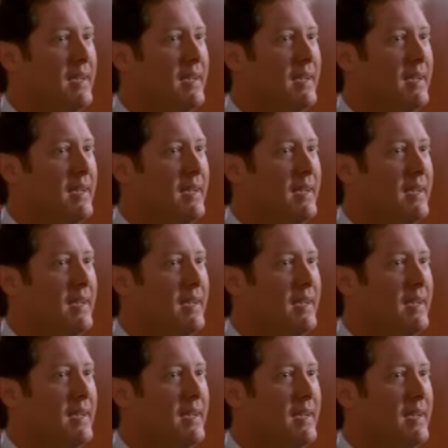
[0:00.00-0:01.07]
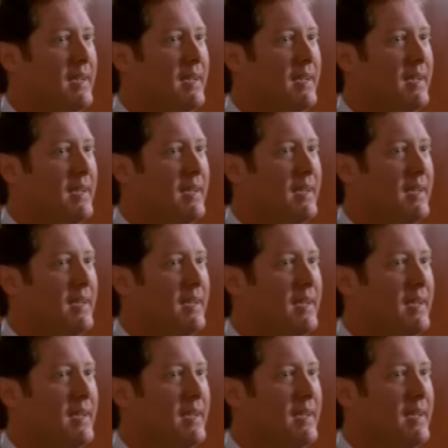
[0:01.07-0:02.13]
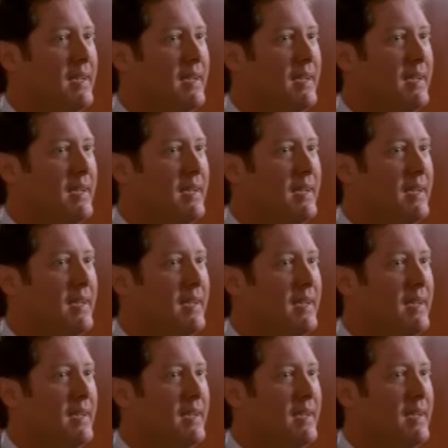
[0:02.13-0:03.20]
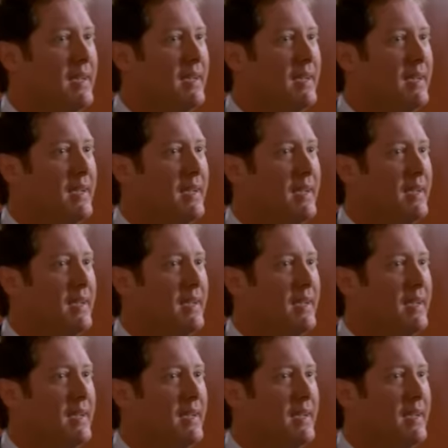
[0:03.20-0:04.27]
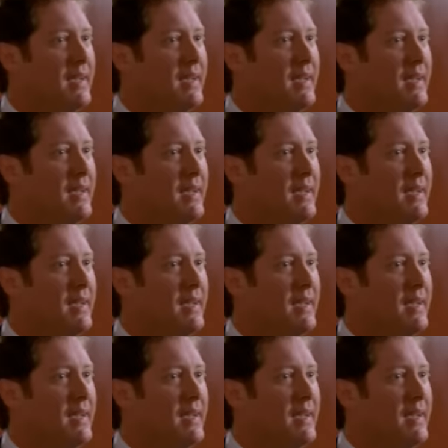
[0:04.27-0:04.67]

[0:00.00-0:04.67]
(not speaking)